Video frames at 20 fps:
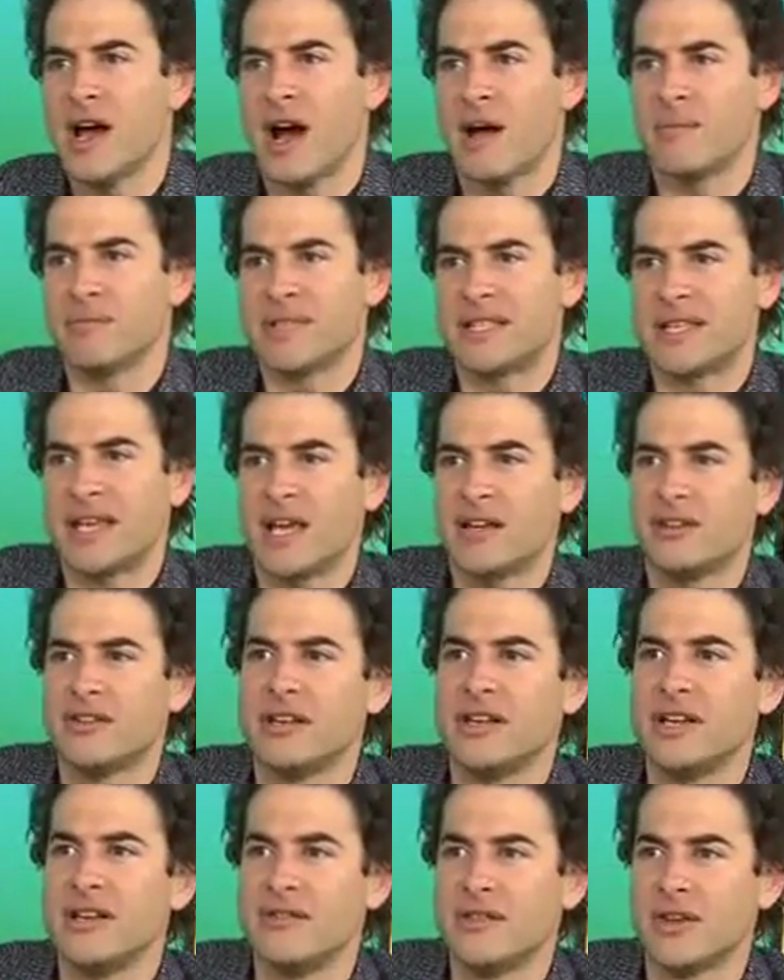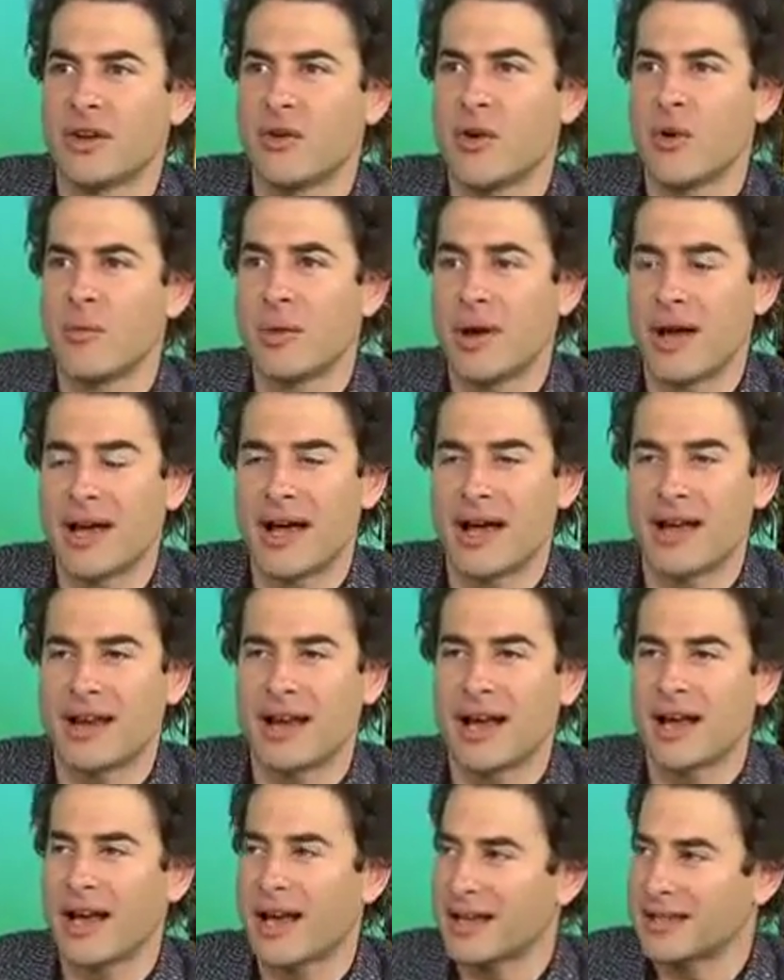I'm scared to leave the corporate.
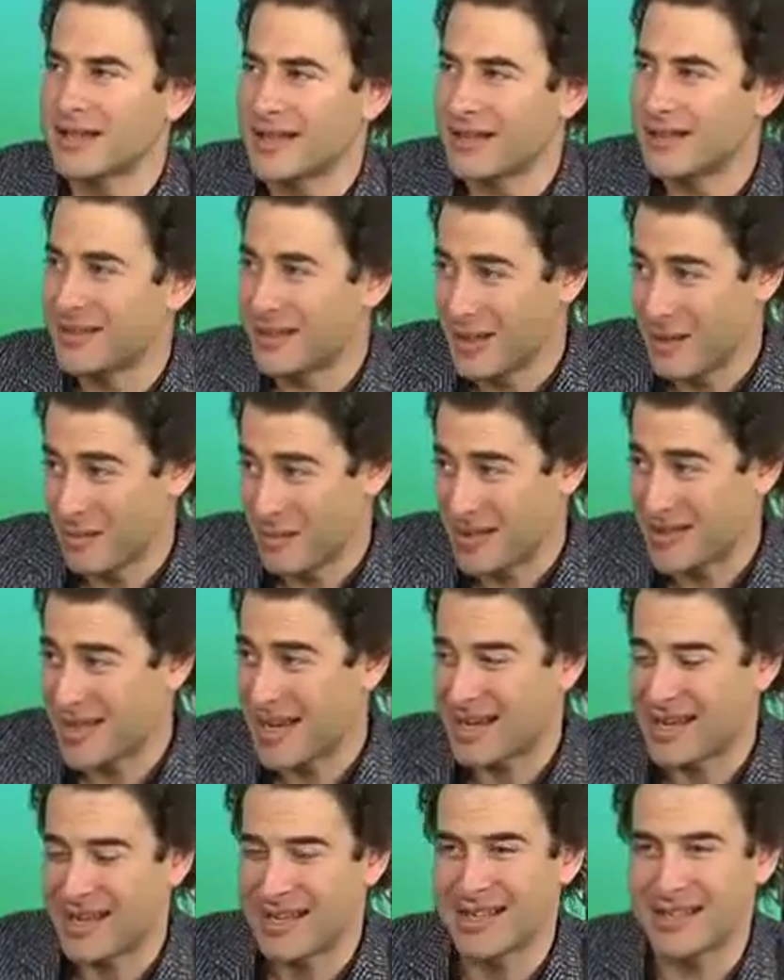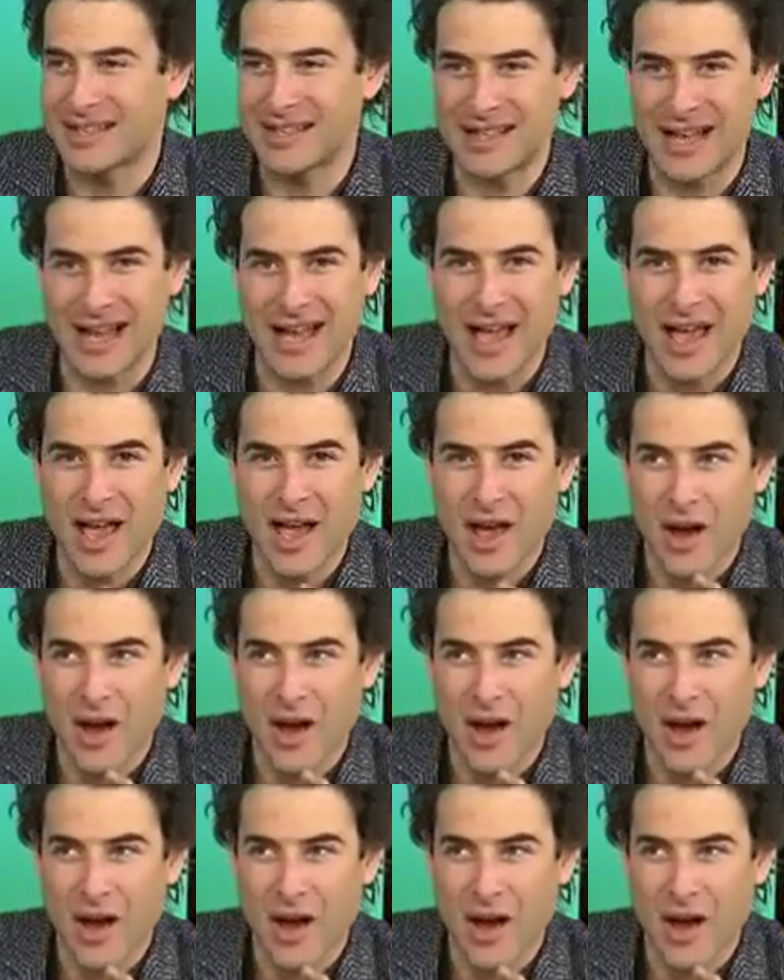And I say to them exactly this. It's like,